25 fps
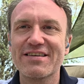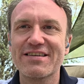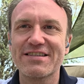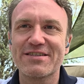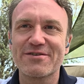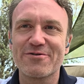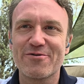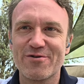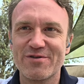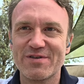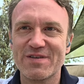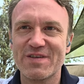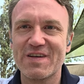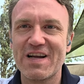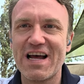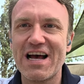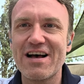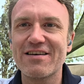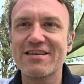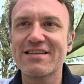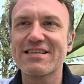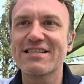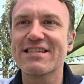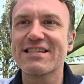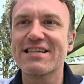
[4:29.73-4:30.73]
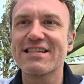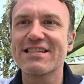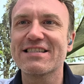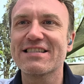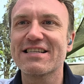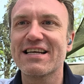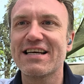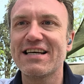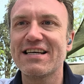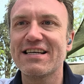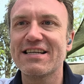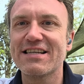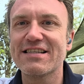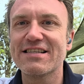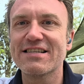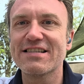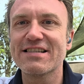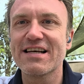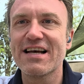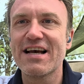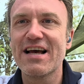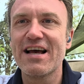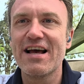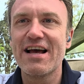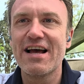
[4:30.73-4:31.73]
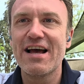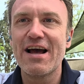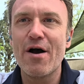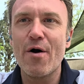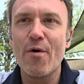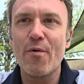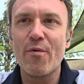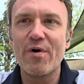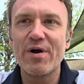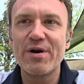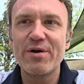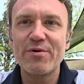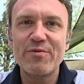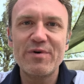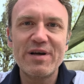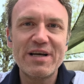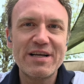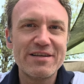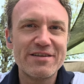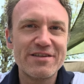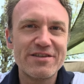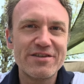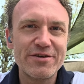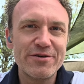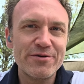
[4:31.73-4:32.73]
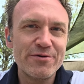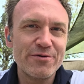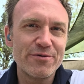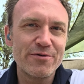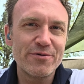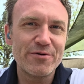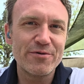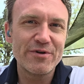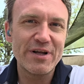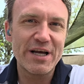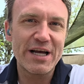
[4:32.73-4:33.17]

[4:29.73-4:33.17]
discourse analysis is, what do we do?